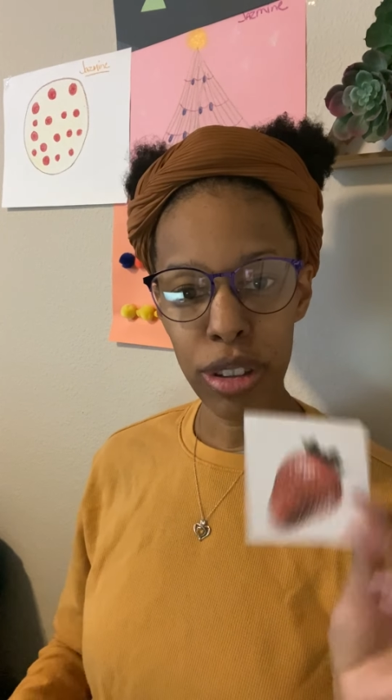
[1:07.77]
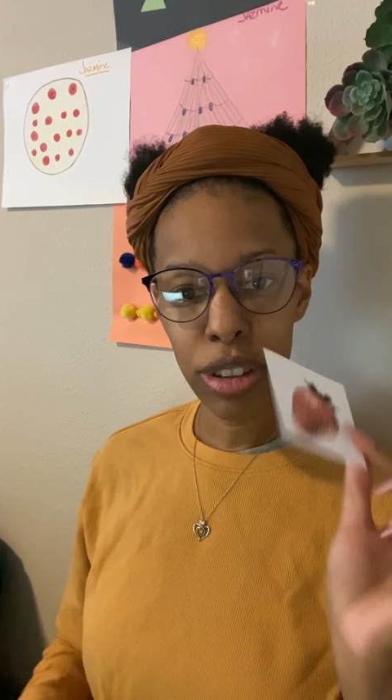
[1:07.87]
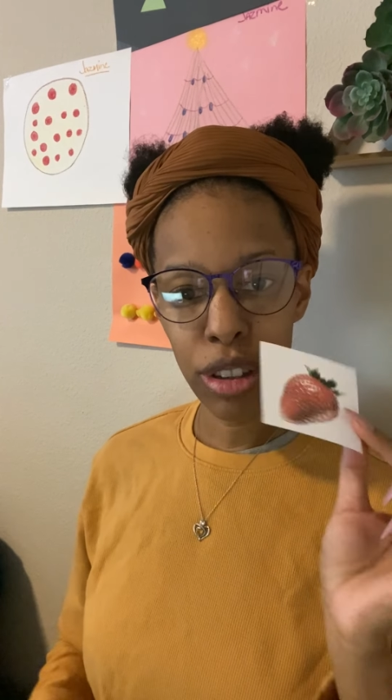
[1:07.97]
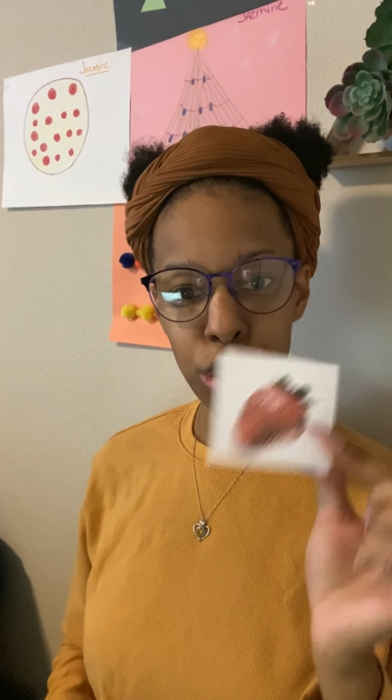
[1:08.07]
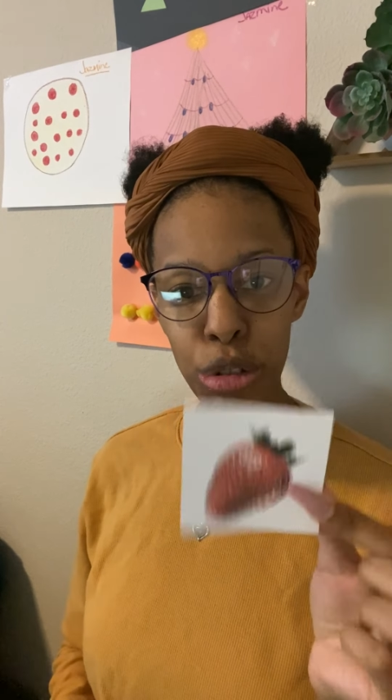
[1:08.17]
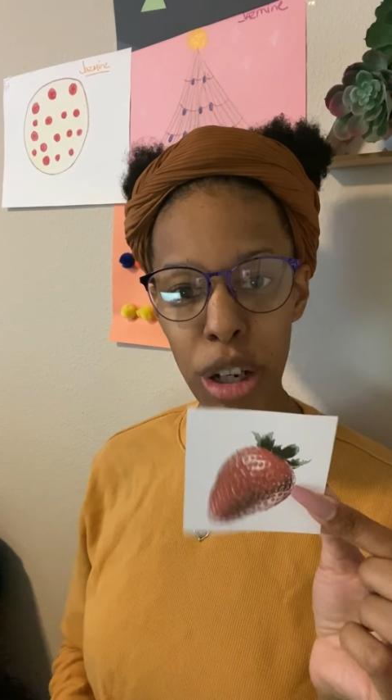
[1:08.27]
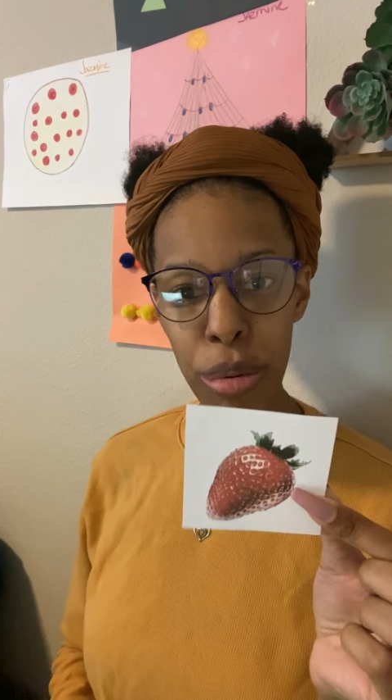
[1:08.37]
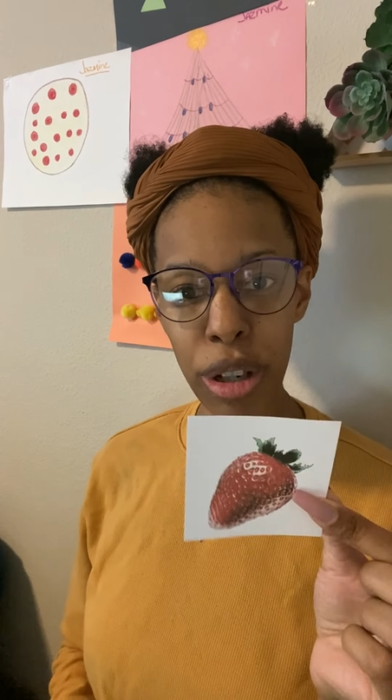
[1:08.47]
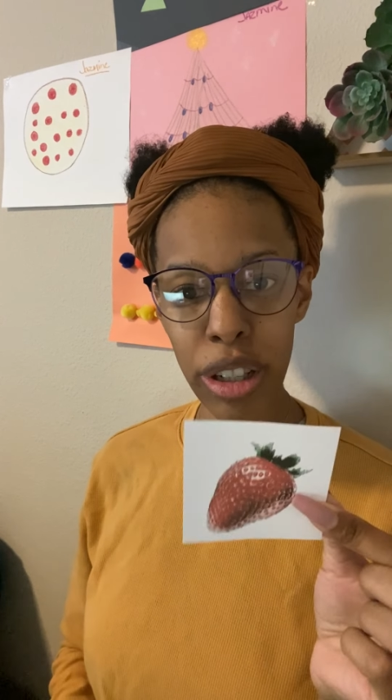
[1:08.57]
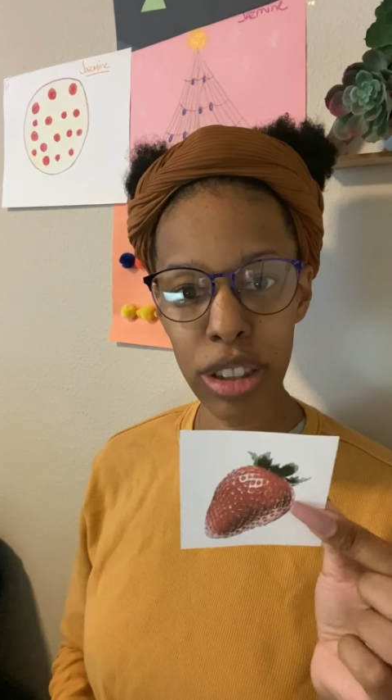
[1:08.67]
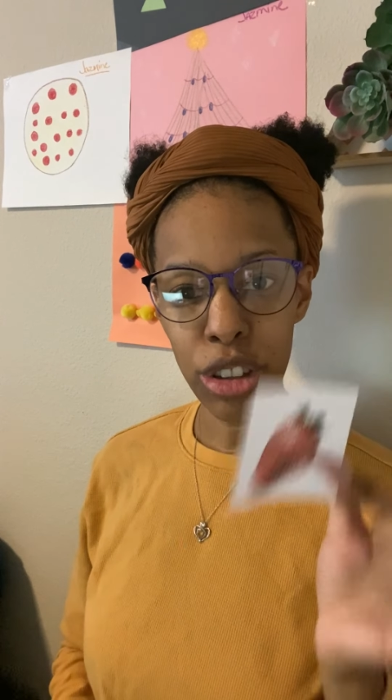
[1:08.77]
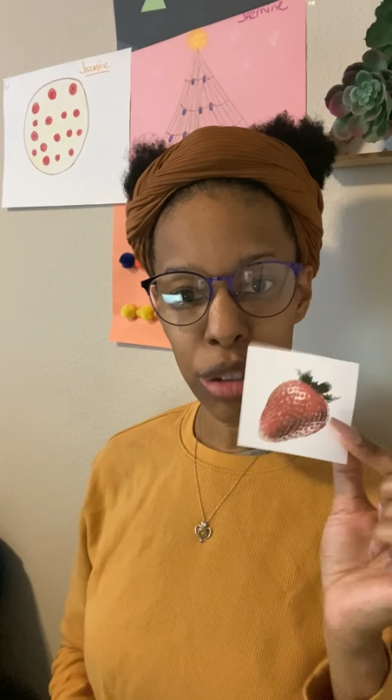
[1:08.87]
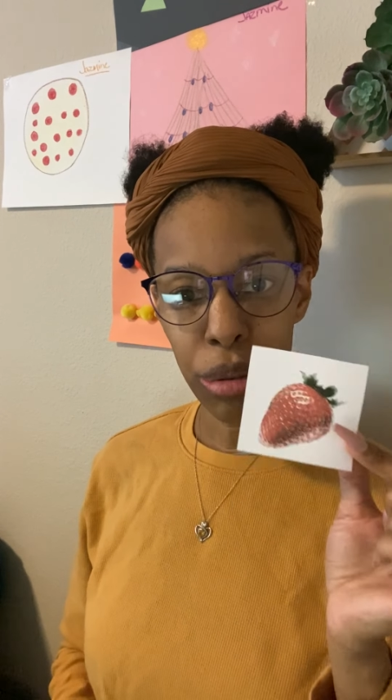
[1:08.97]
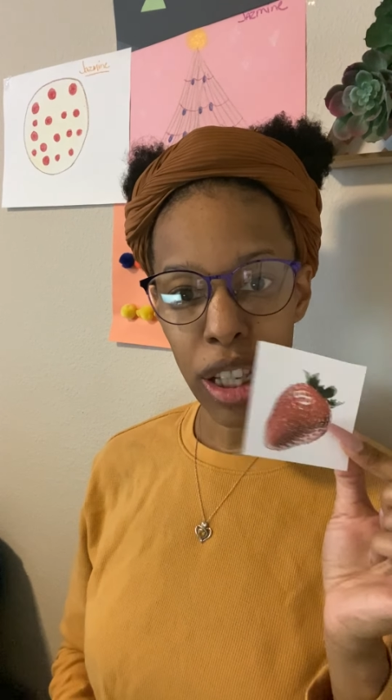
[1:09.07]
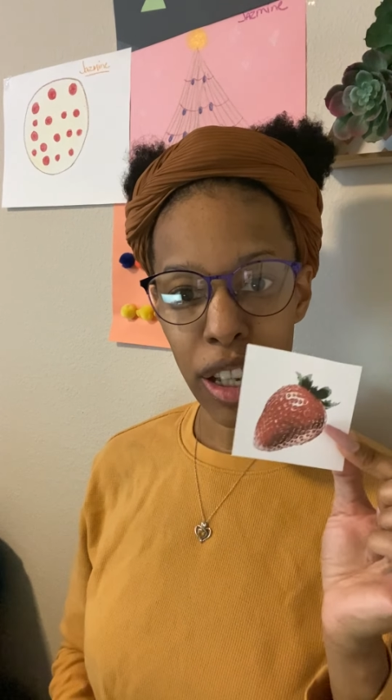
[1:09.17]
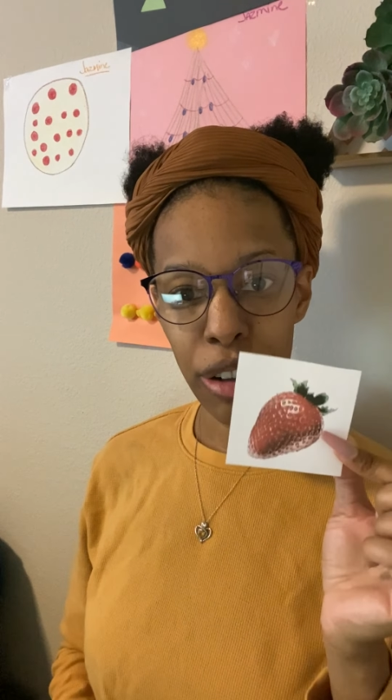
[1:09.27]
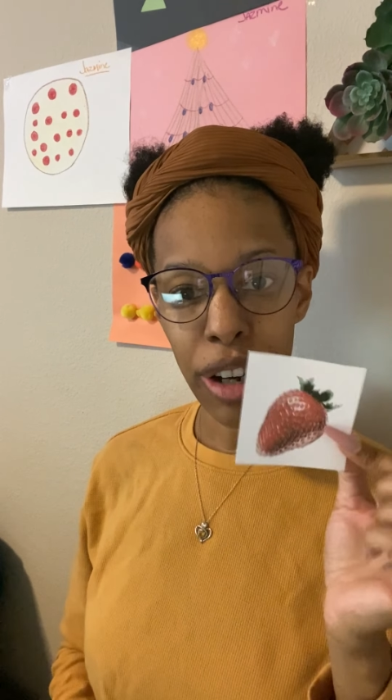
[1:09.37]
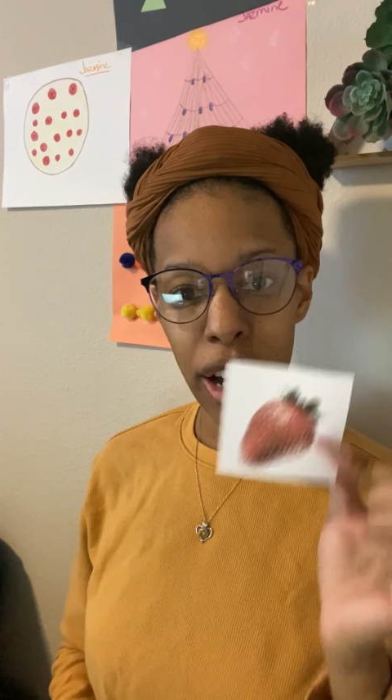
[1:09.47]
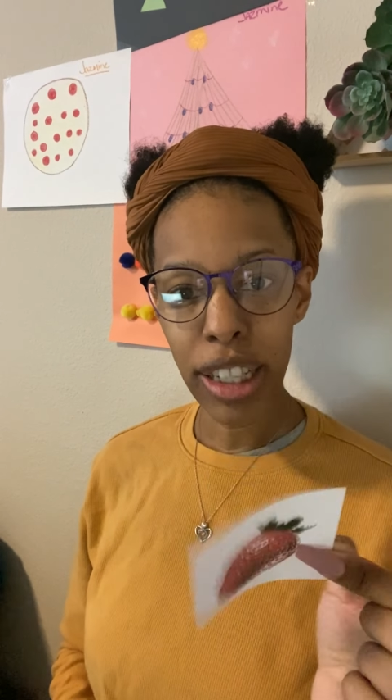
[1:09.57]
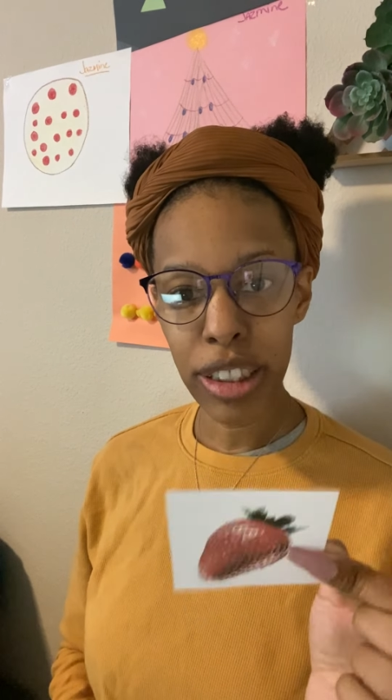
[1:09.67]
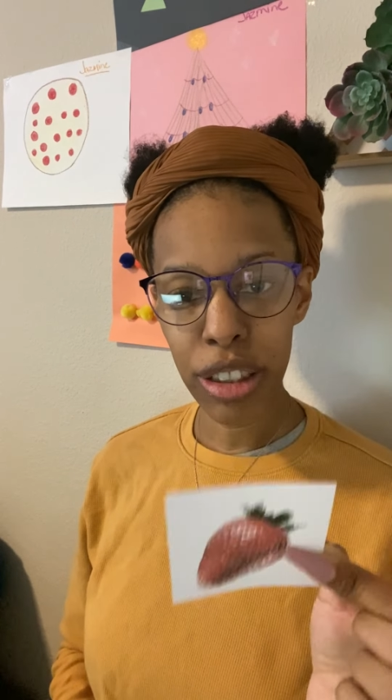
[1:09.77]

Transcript: So the strawberry starts with the letter S.